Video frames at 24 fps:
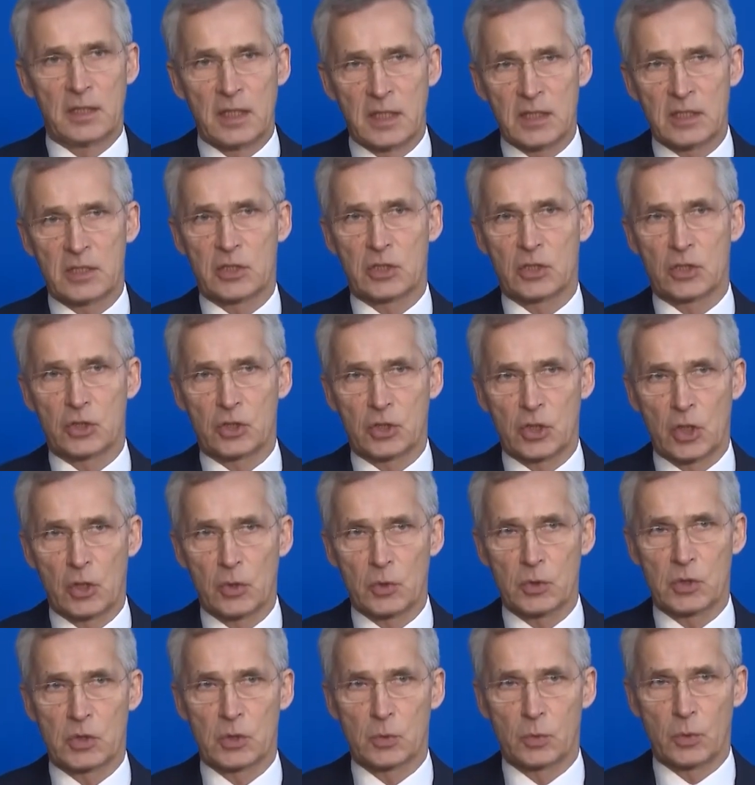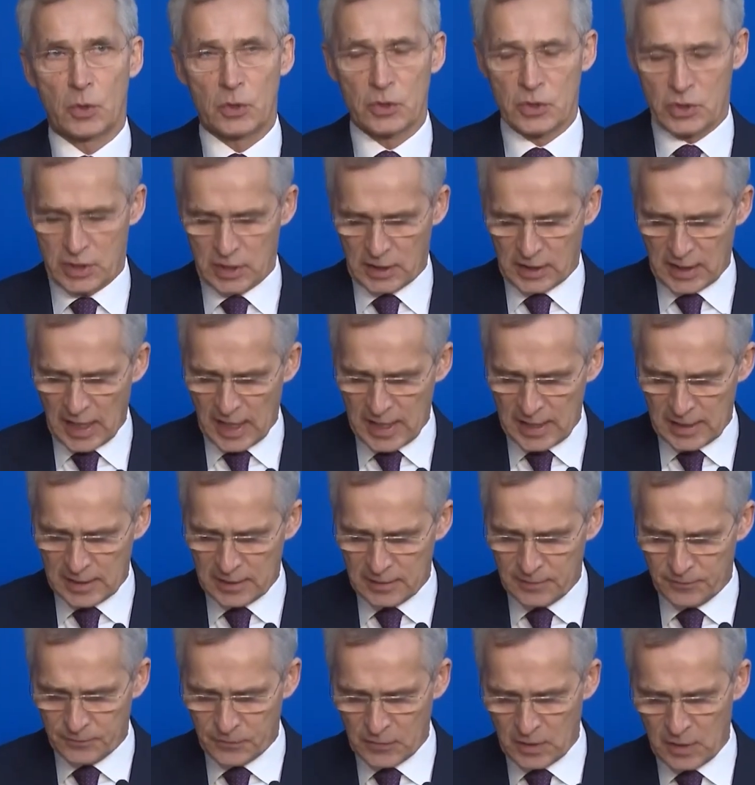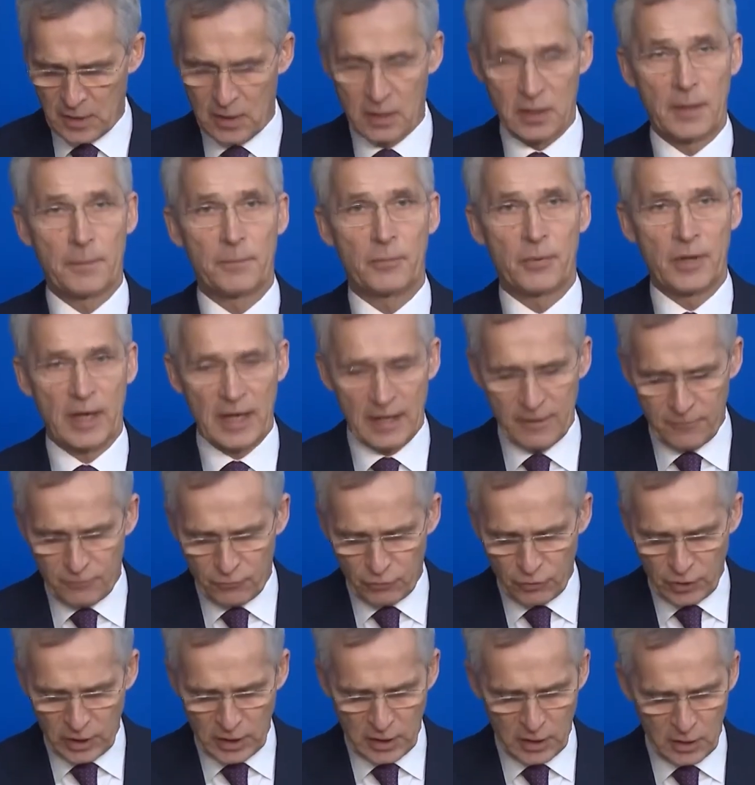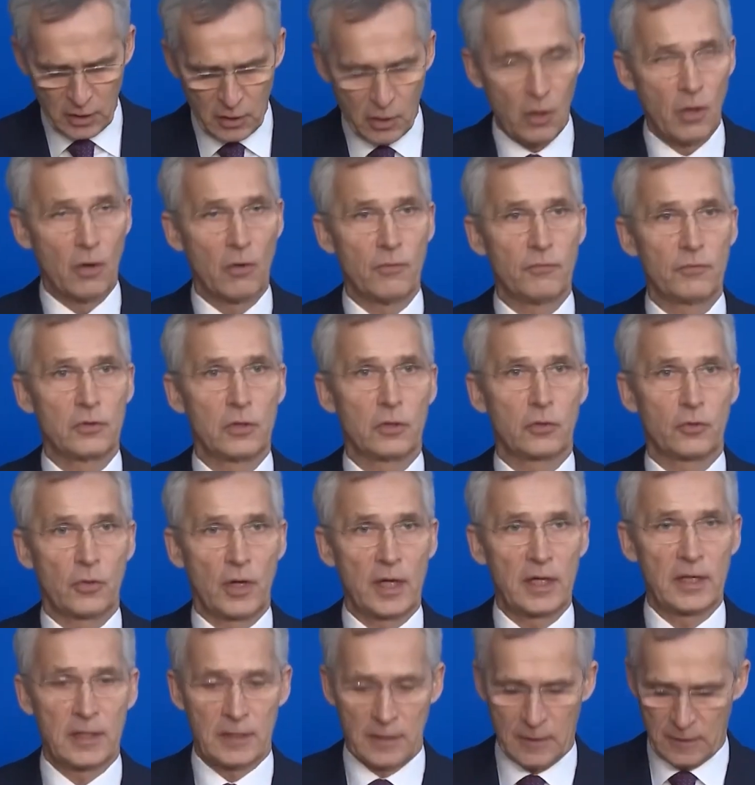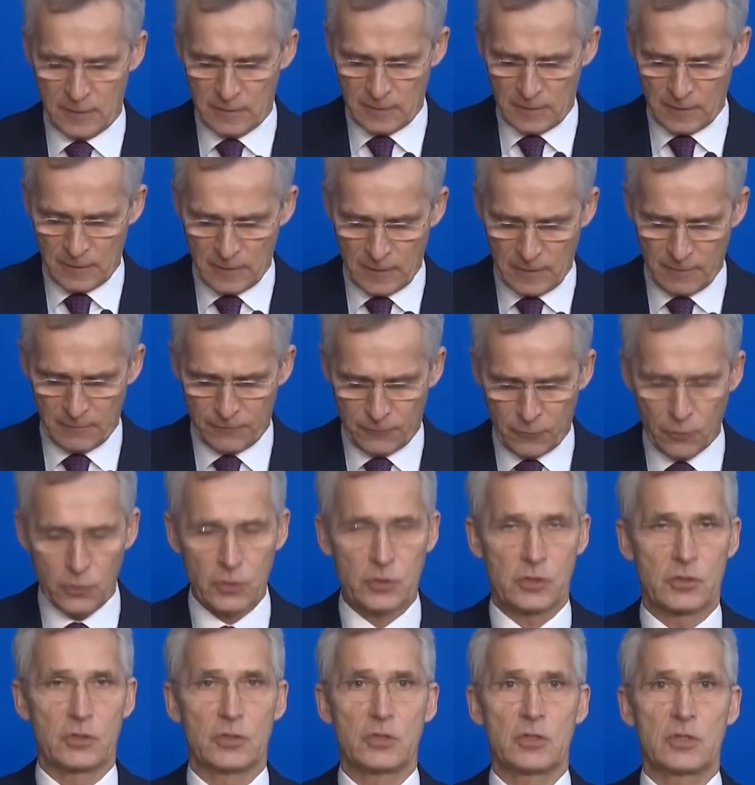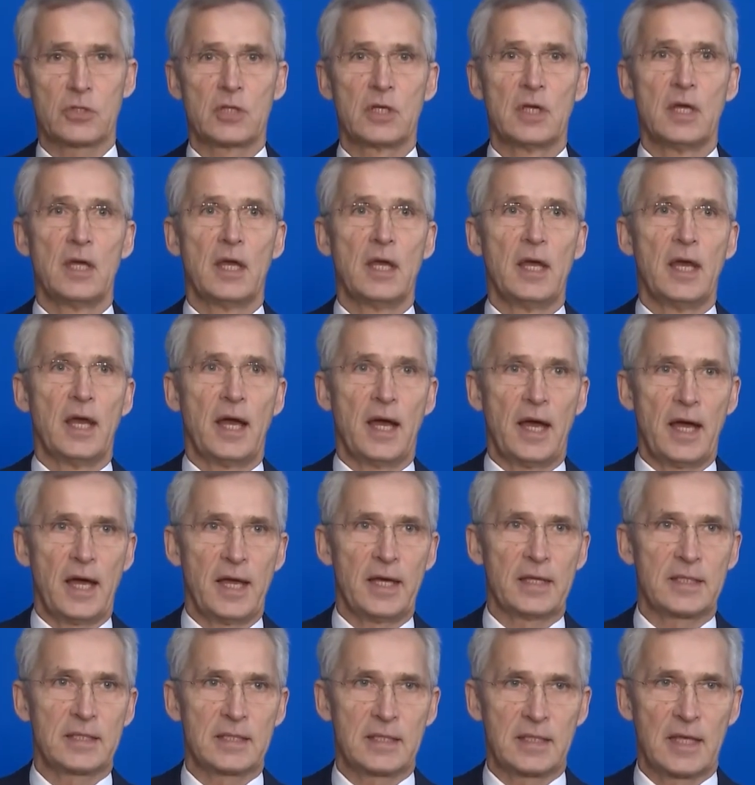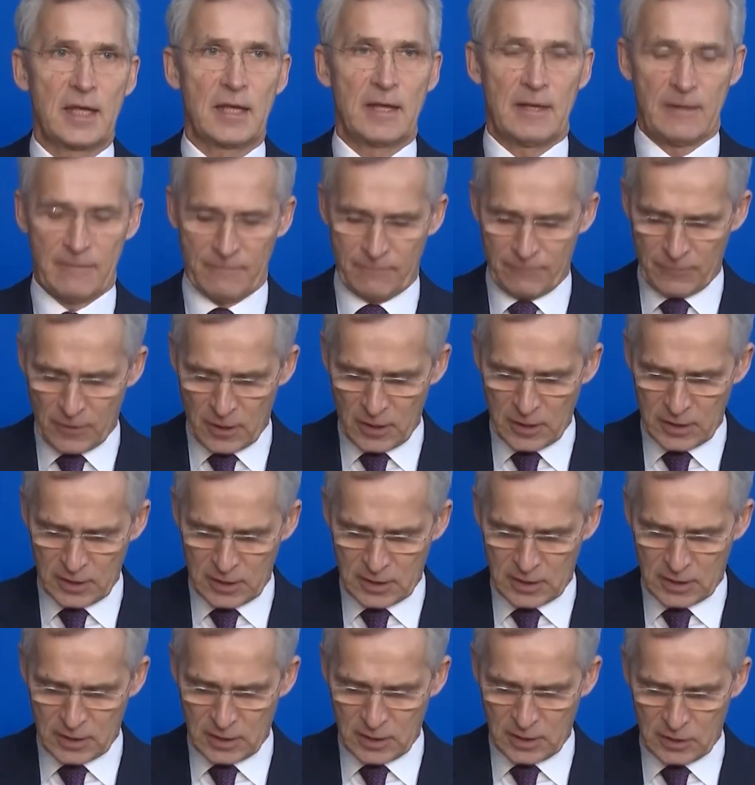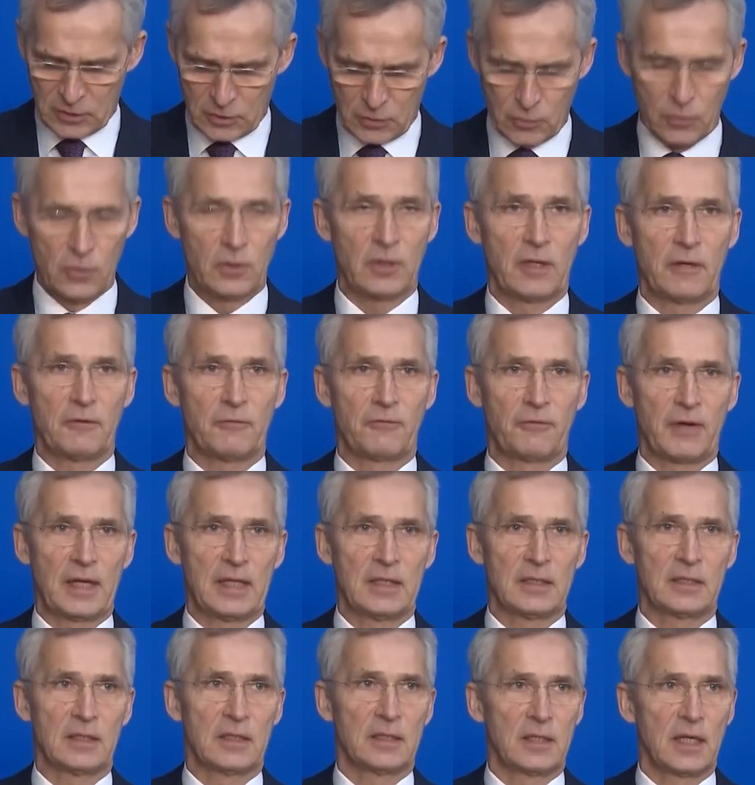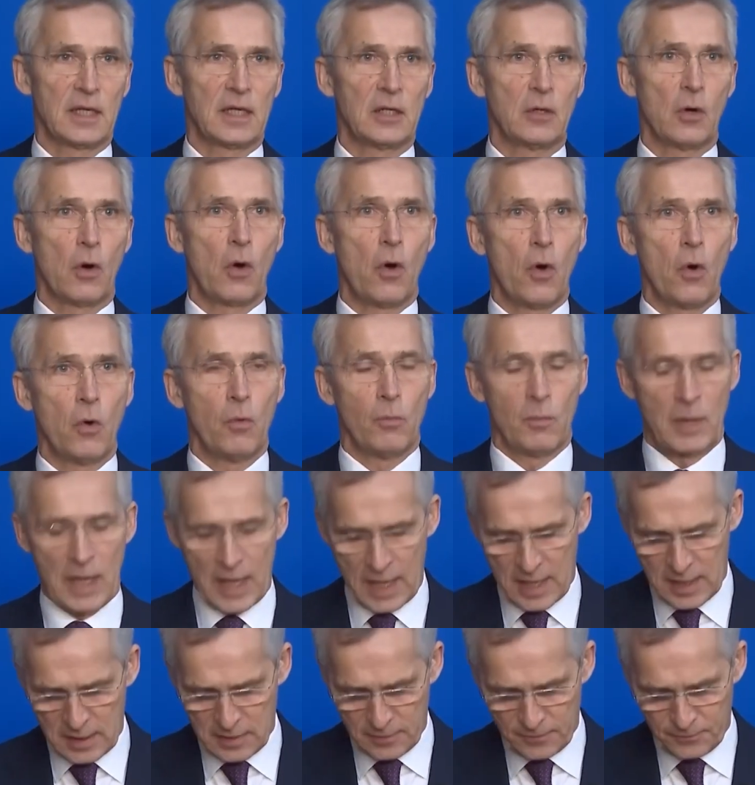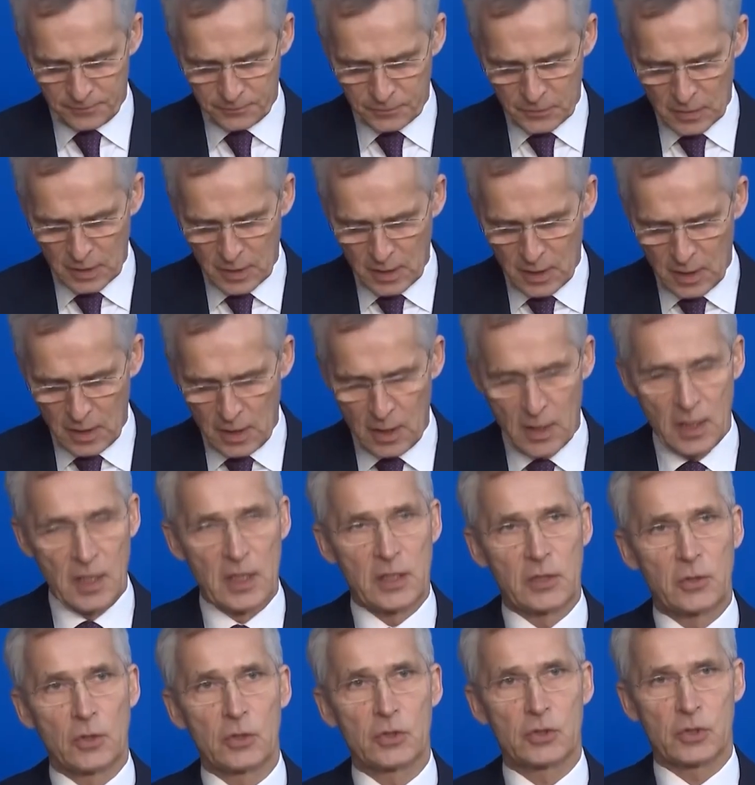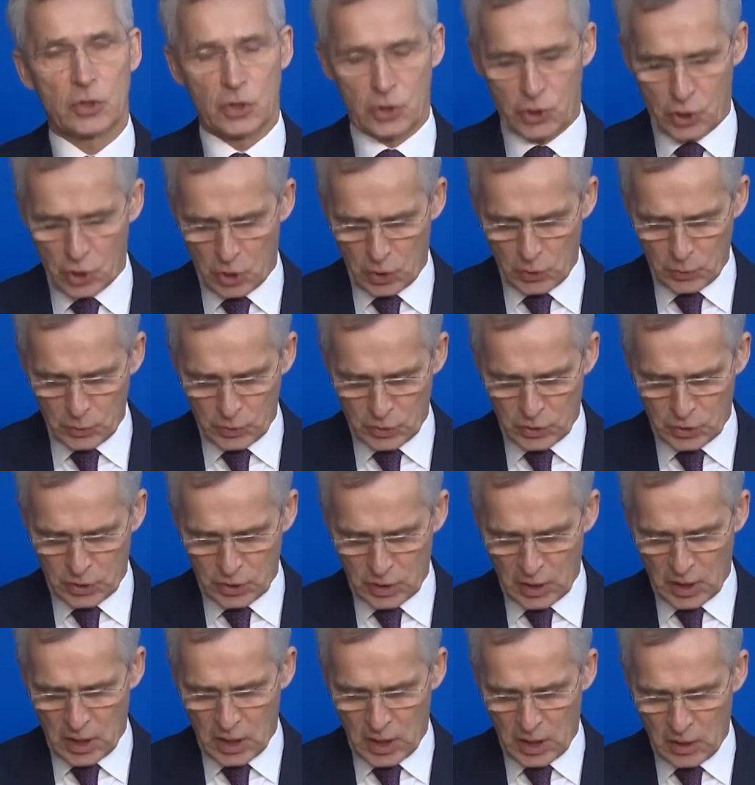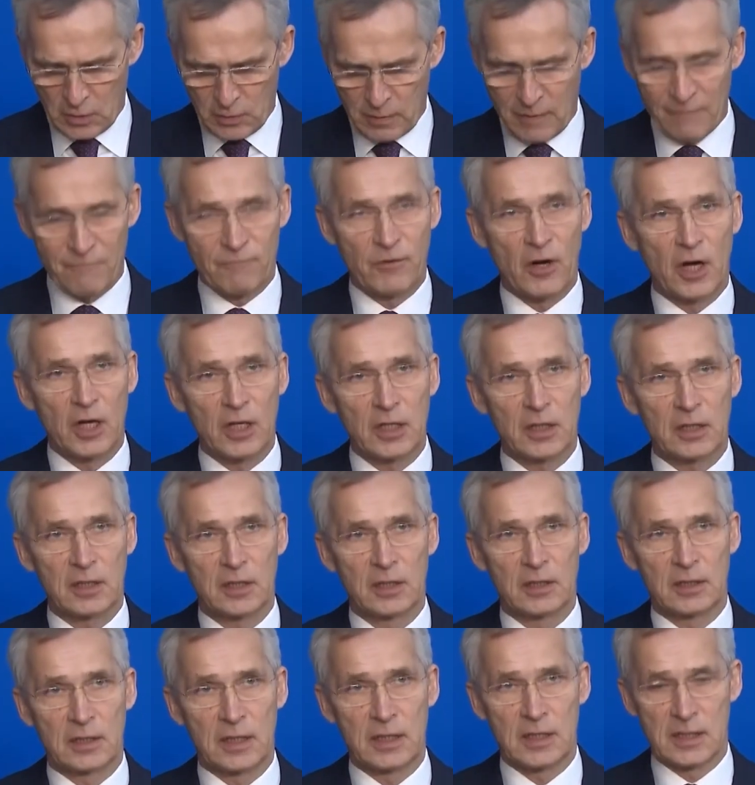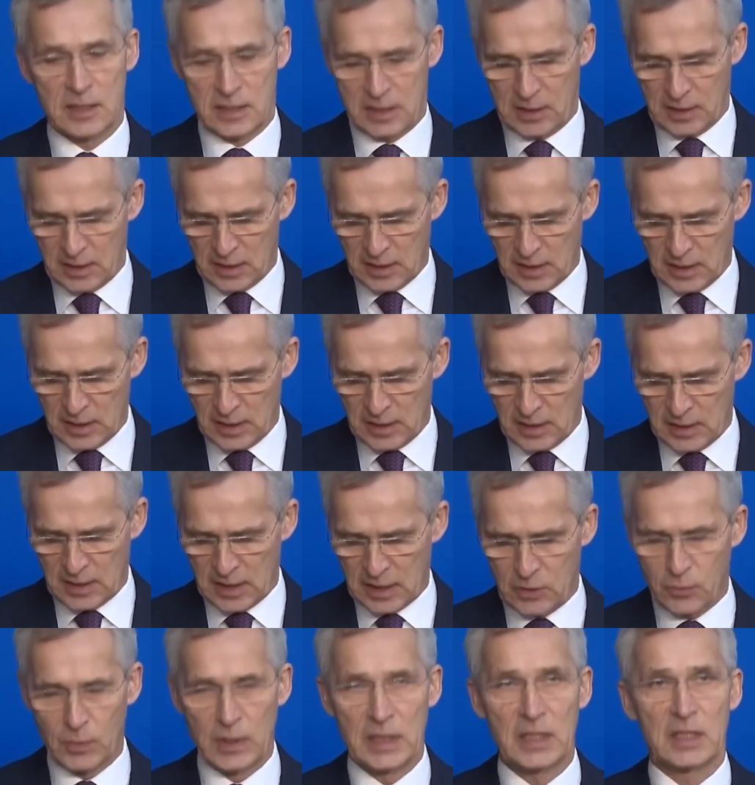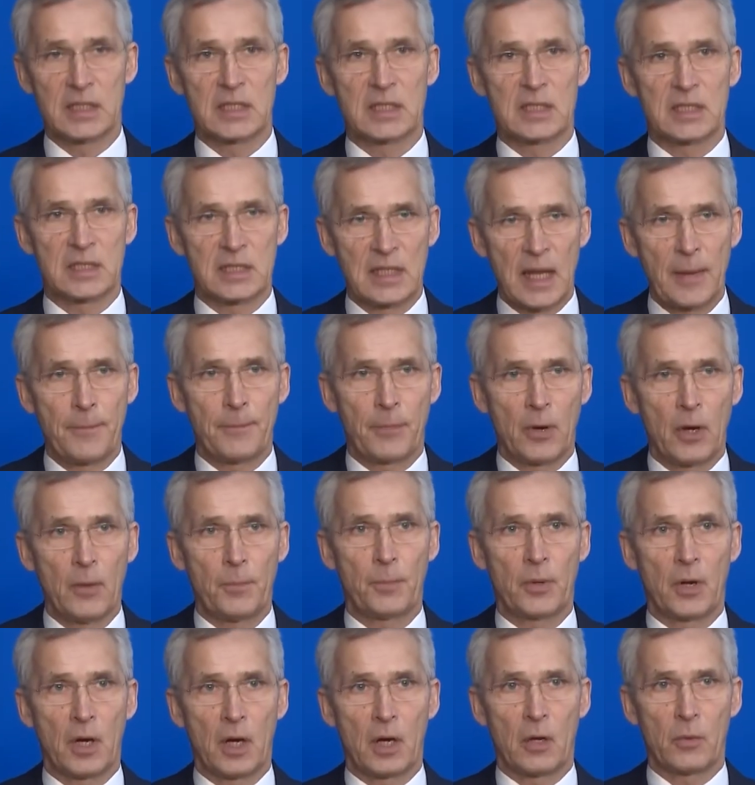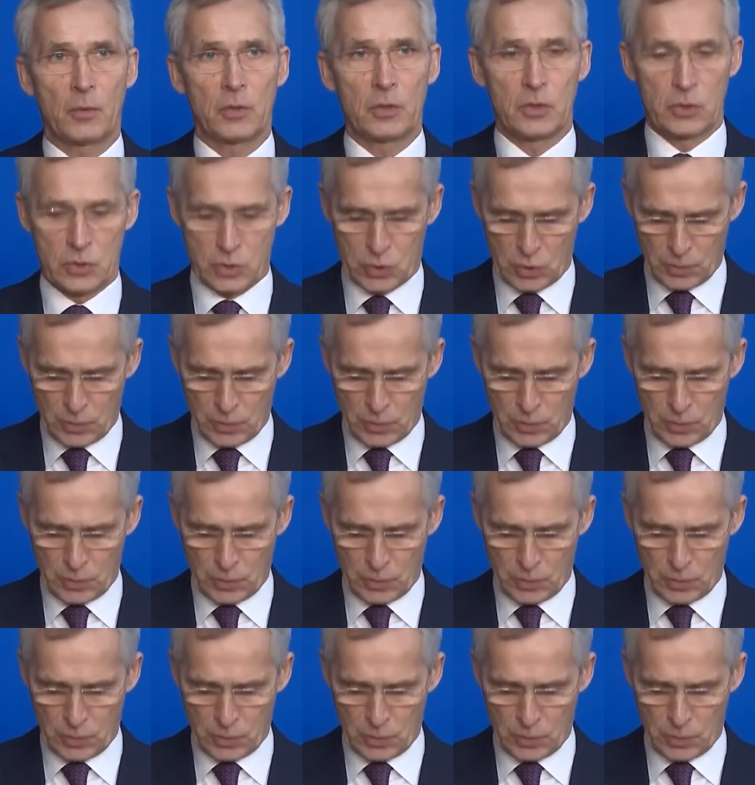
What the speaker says: This shows once again the bravery of Ukrainian forces as they fight to defend their homeland. It also shows how vital it is that we step up our